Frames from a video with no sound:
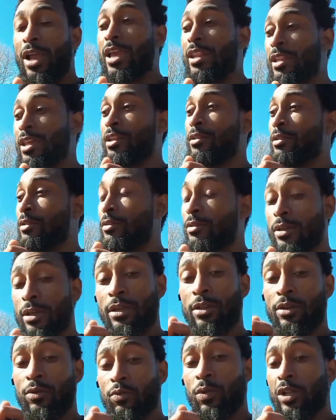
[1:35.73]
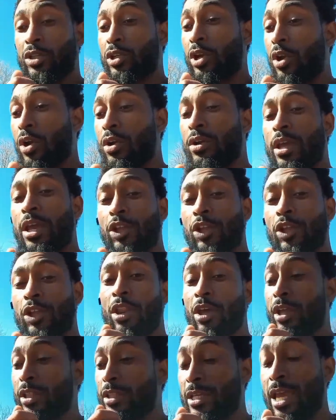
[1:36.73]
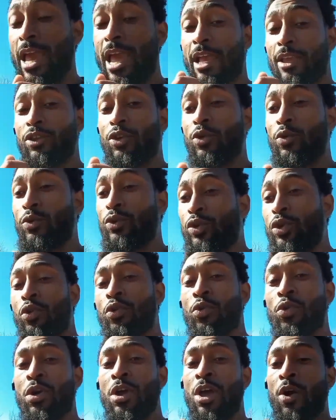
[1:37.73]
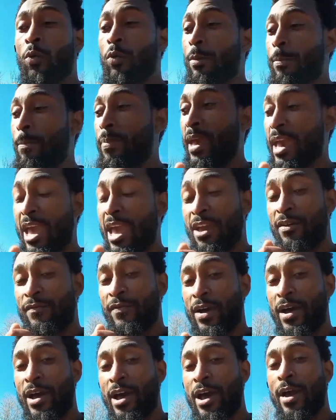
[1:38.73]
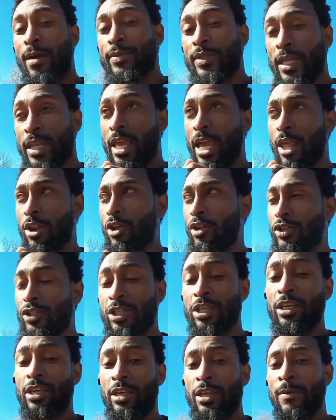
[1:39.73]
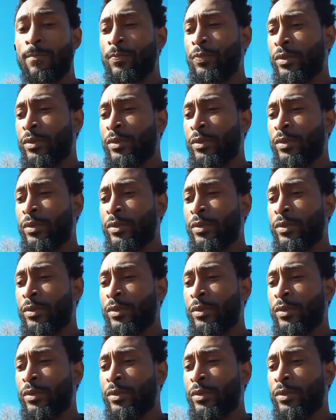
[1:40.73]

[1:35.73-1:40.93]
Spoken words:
And then in return, they try to attack you too with bad vibes and energy.